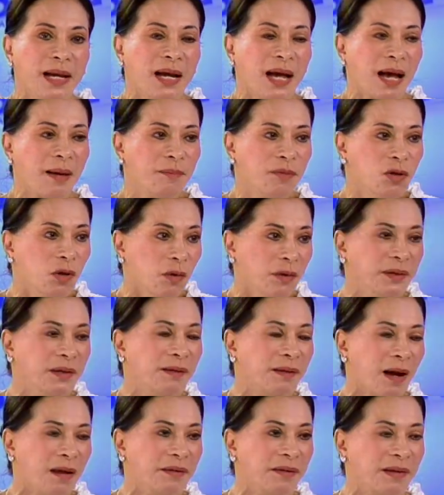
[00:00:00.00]
I'm going
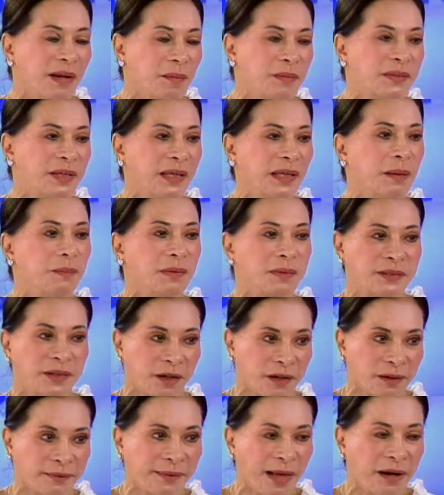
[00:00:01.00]
around and I'm saying I'm a
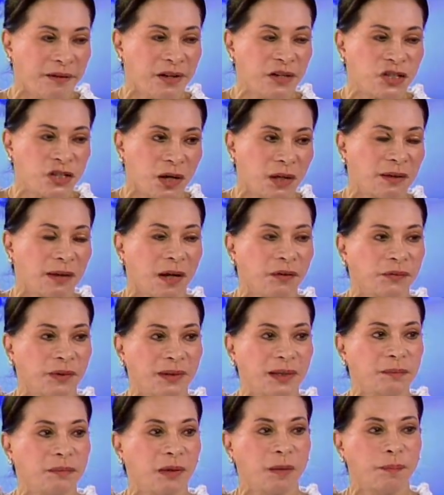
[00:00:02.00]
secretary general of the
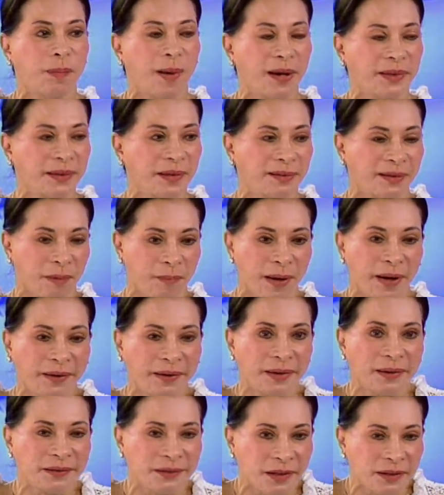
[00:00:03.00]
Liberal Party, and the
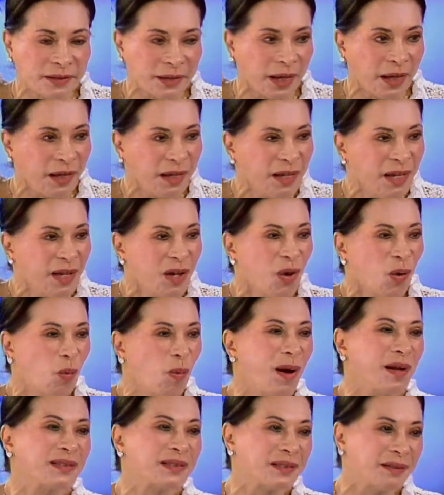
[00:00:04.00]
Americans are saying,
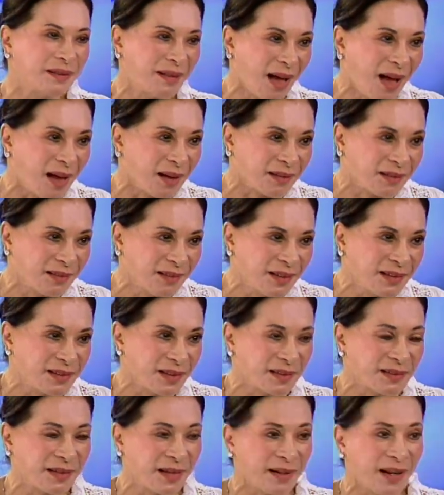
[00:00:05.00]
what's that?" He
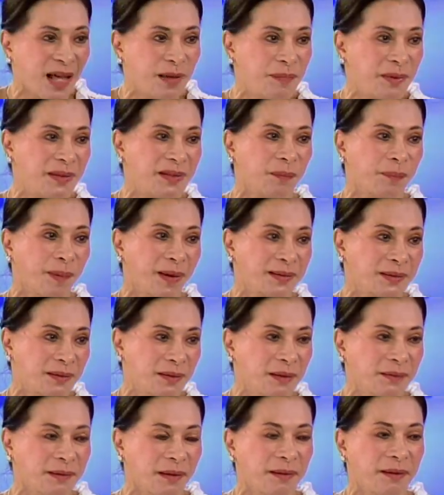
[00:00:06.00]
says, "Can I be the
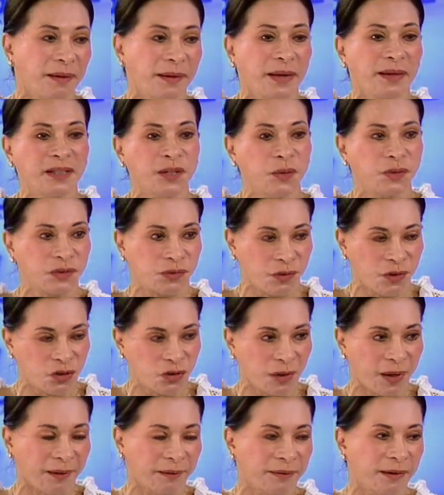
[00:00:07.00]
president?" And again, he was
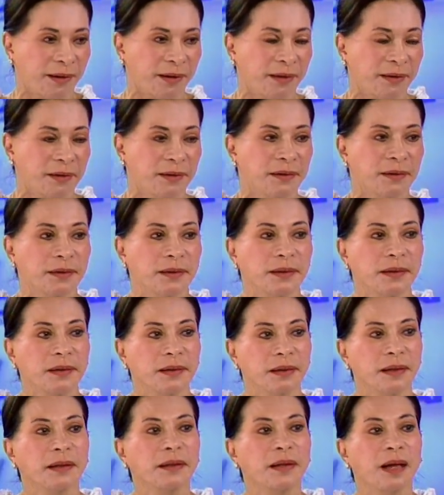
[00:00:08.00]
rejected.
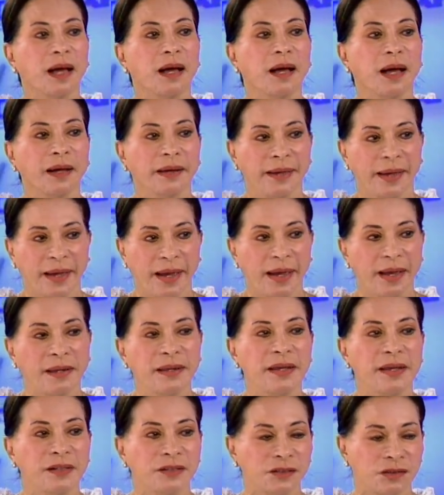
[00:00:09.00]
Okay. Yeah, again,
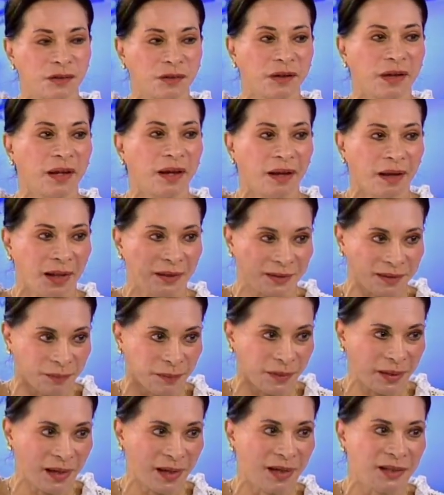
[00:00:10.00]
history, that's
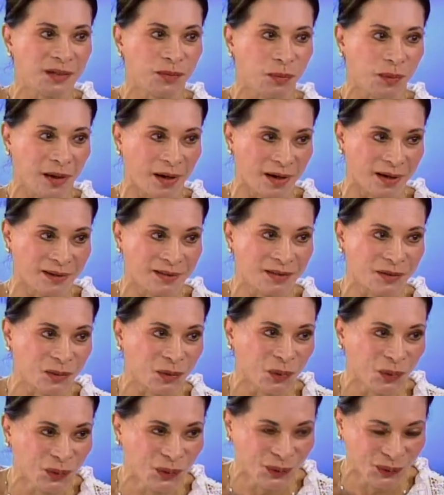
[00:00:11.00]
me, I swear, it's
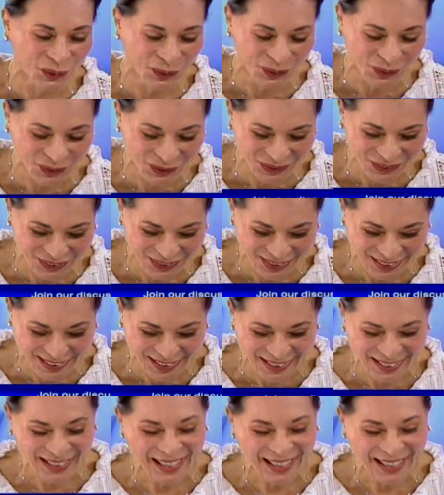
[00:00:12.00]
true. yeah.